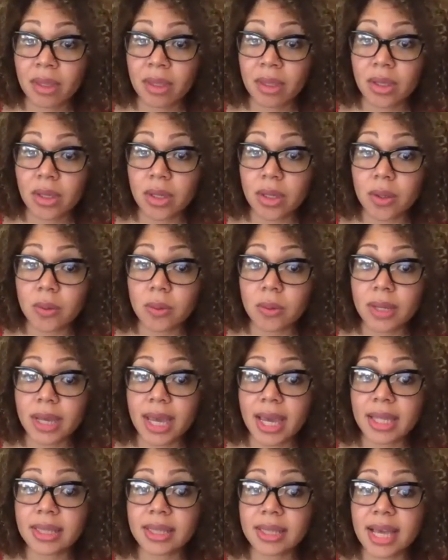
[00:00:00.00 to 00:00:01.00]
you know,
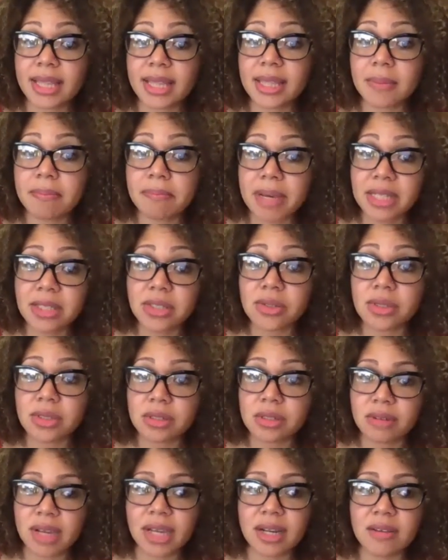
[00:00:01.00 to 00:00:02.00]
and, and the mental
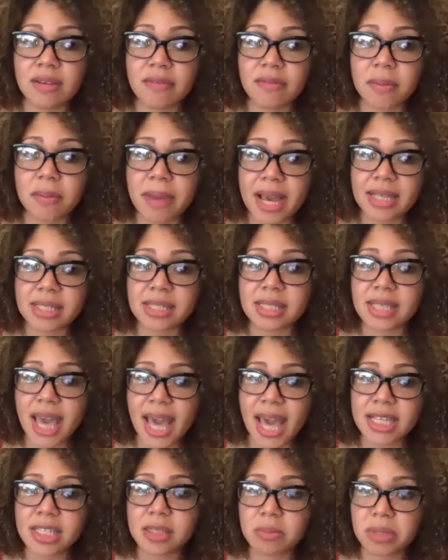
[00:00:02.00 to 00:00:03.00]
terrain of the masses
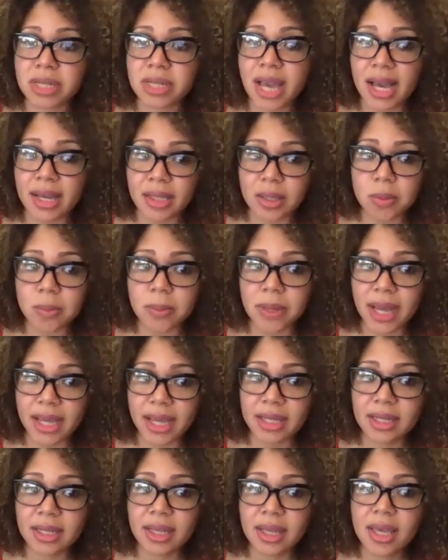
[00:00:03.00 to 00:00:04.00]
has been
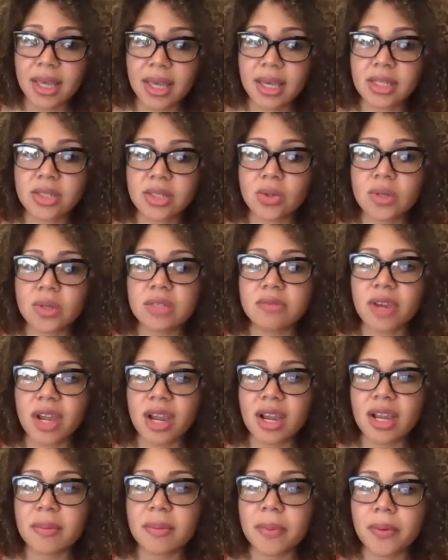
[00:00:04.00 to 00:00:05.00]
occupied. And so it's
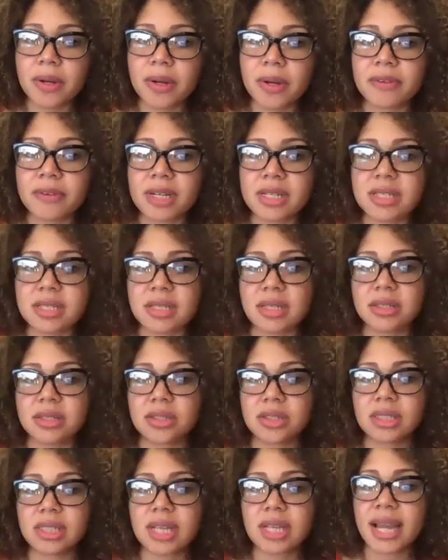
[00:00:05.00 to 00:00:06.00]
very important for us to
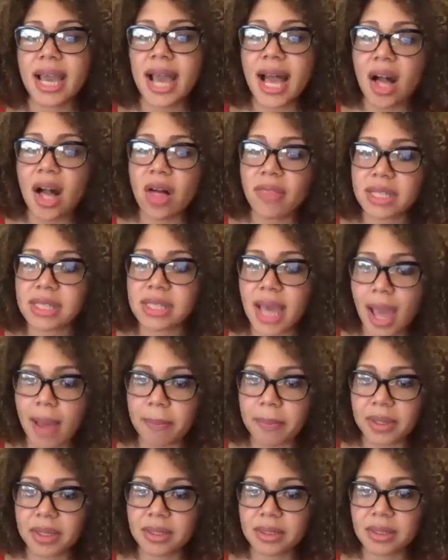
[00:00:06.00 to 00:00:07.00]
understand how that's
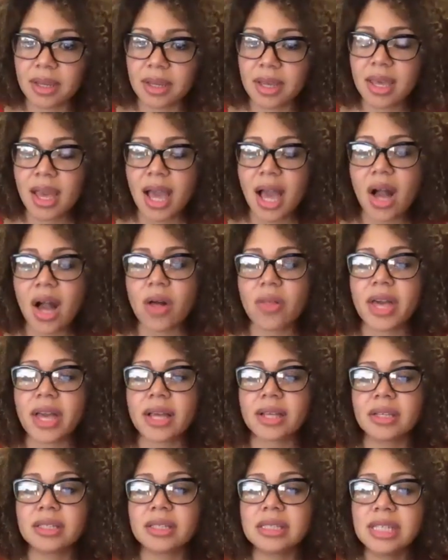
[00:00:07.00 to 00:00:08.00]
happened, how
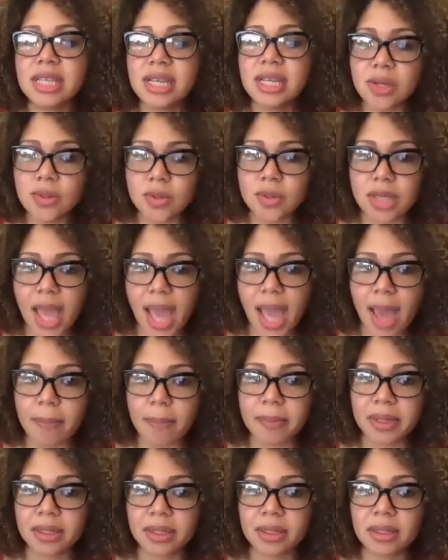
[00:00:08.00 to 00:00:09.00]
that continues to
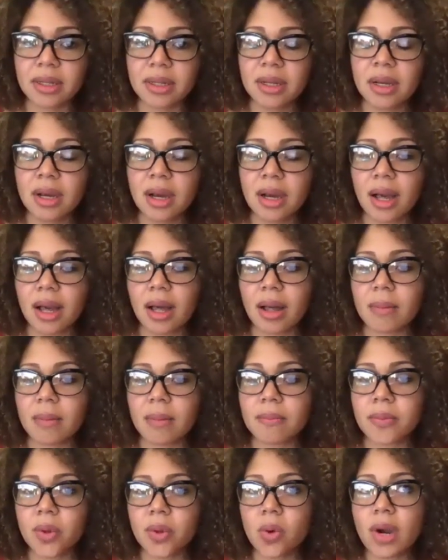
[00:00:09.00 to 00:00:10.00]
happen,
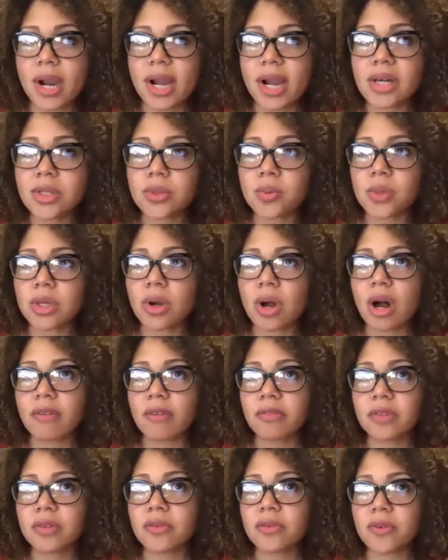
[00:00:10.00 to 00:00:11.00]
um, or else we
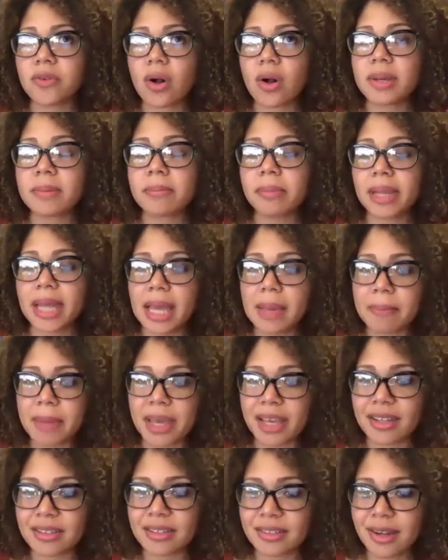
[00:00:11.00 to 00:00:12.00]
often fall in
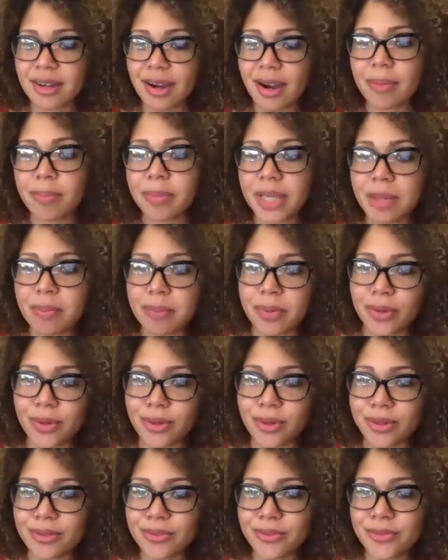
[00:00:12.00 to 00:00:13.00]
blaming our
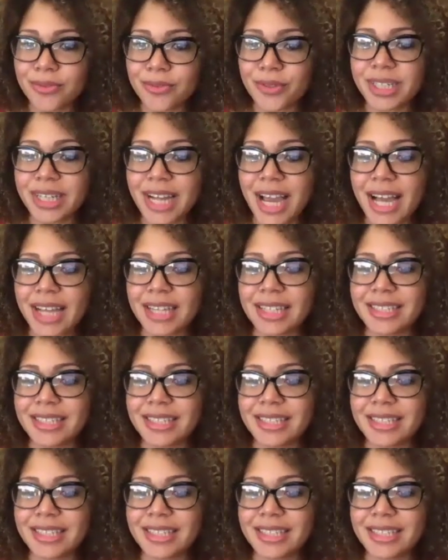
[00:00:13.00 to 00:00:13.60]
people for not